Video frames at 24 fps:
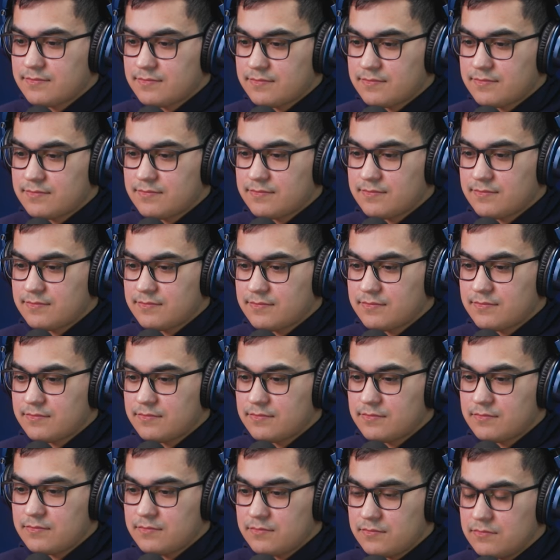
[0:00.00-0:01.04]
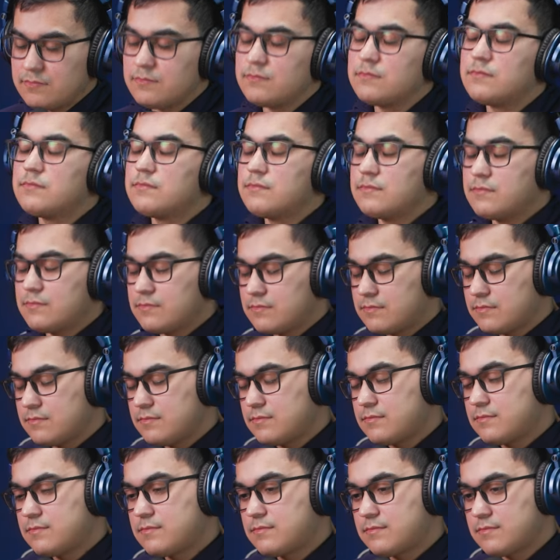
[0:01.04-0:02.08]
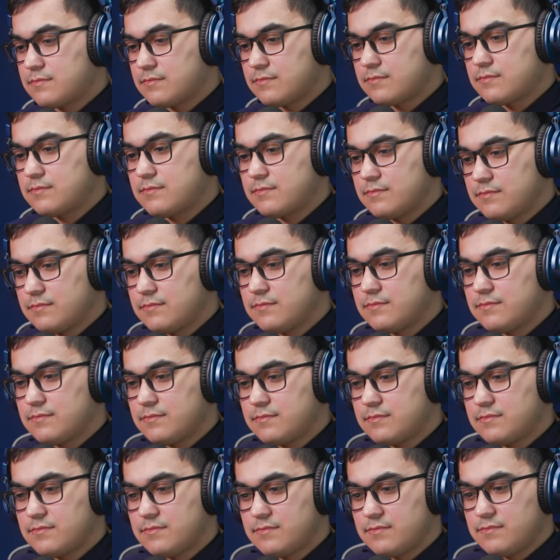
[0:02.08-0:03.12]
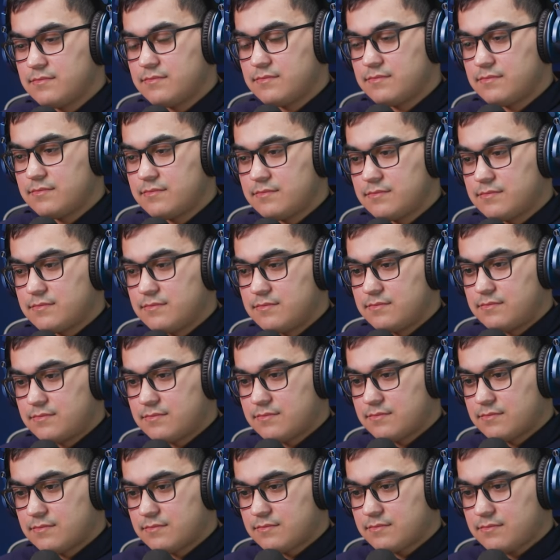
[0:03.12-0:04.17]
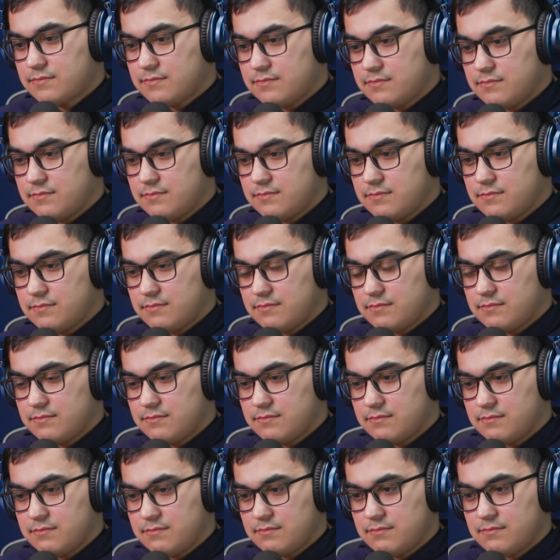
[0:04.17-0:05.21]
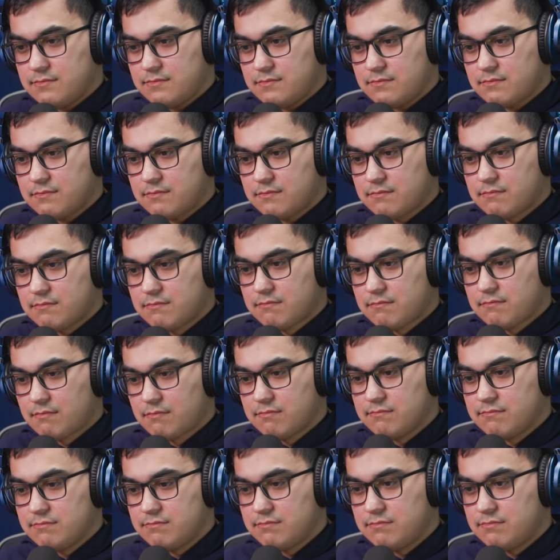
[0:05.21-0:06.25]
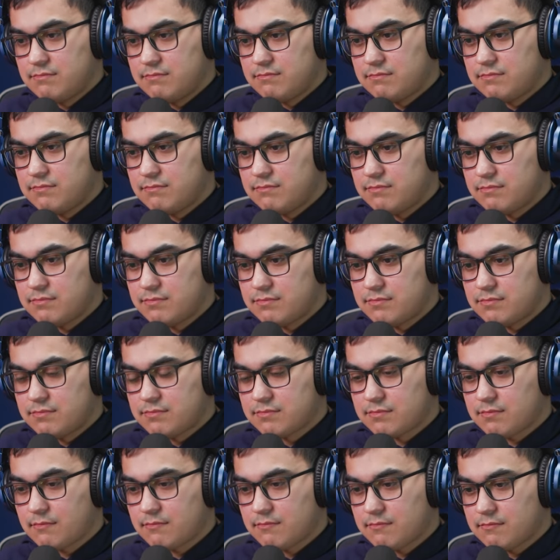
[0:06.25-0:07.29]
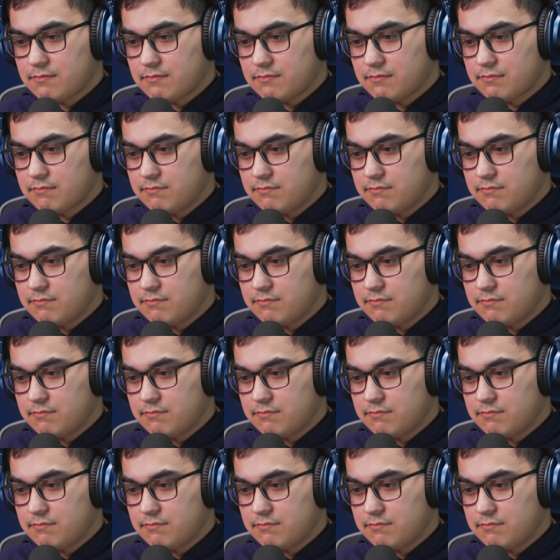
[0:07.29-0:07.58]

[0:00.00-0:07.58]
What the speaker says: This person isn't speaking.